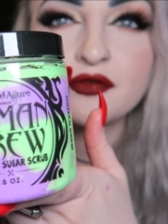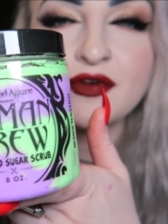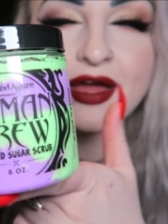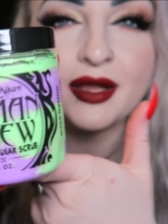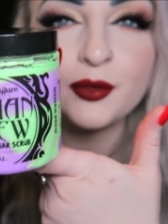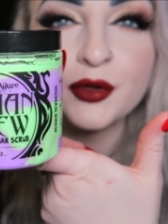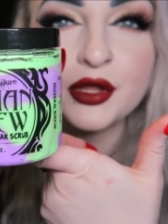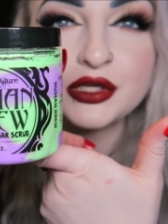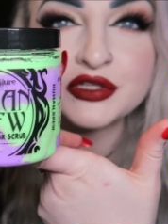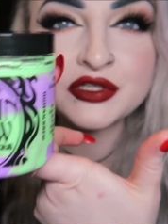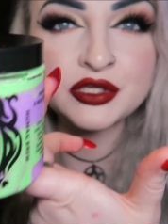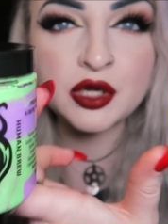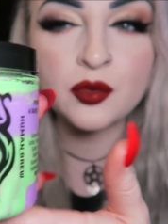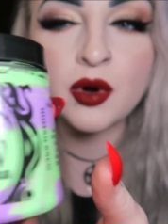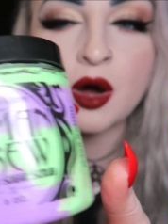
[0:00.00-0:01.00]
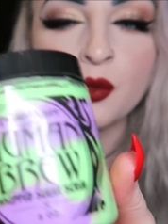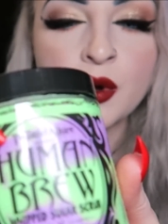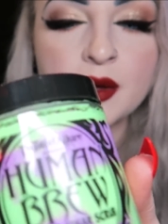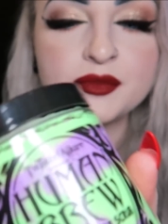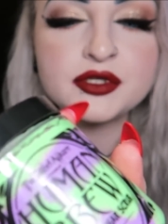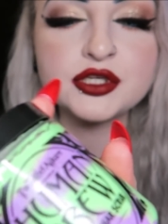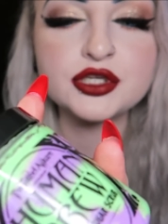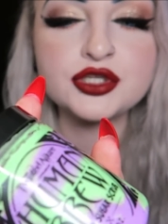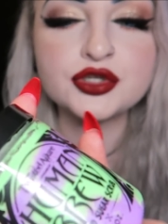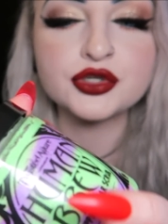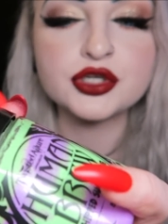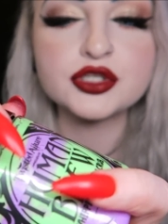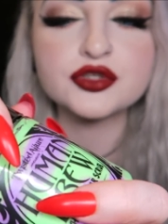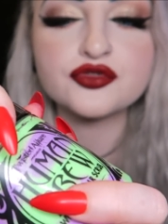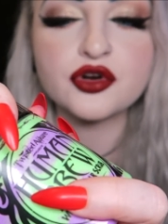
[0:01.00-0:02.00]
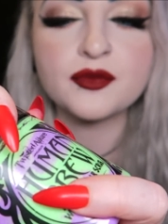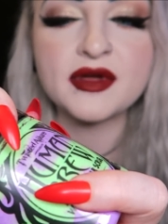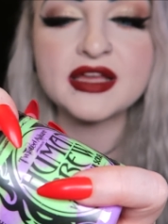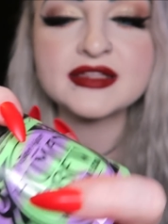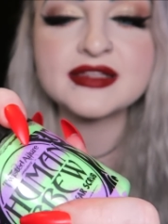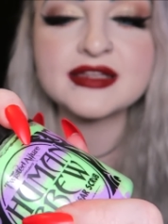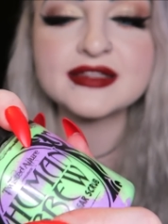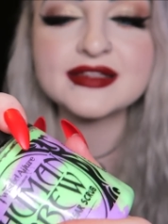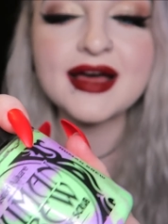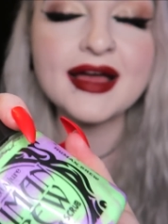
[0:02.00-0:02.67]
for anyone that doesn't know what a whipped sugar scrub is, it's